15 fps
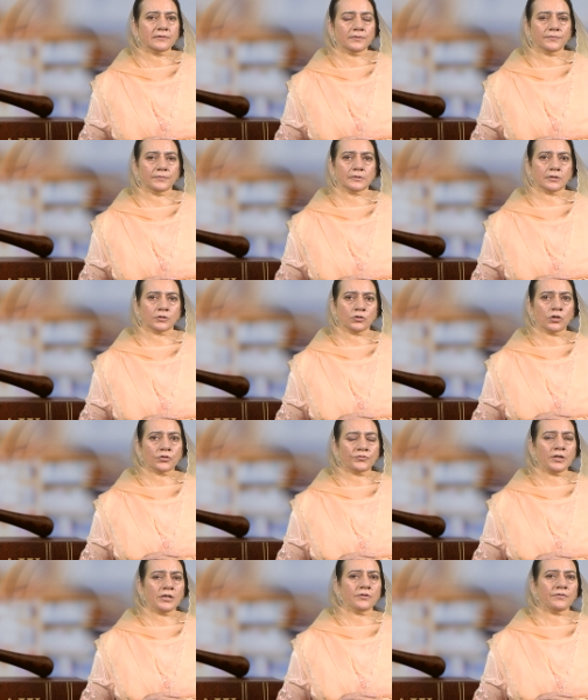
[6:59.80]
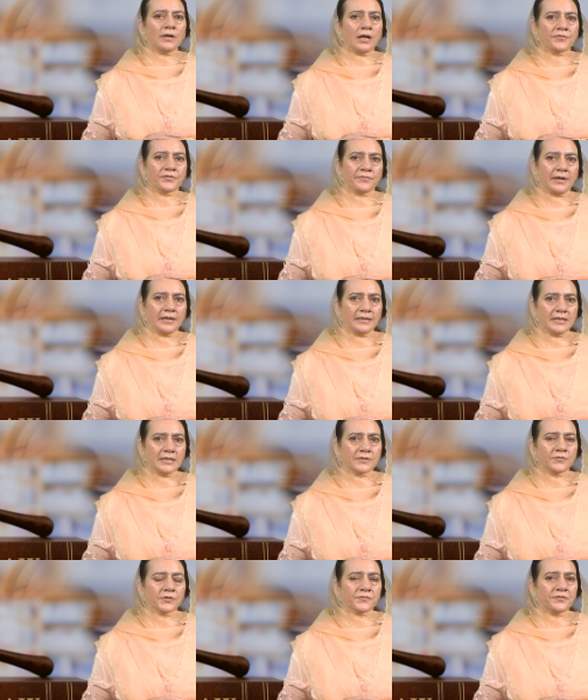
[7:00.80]
The doctrine of ultra vires
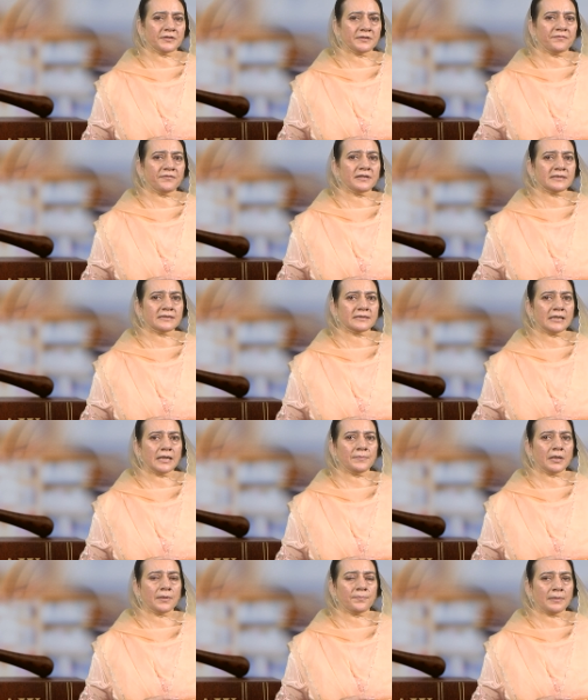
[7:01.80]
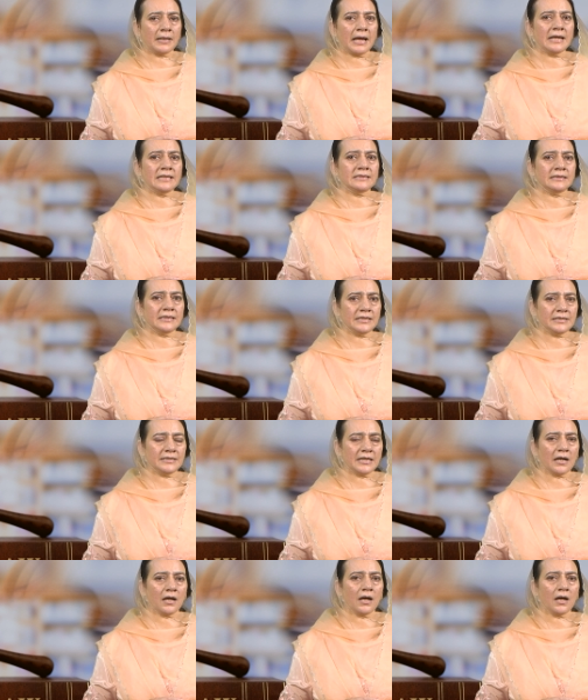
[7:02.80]
was for the first time applied in India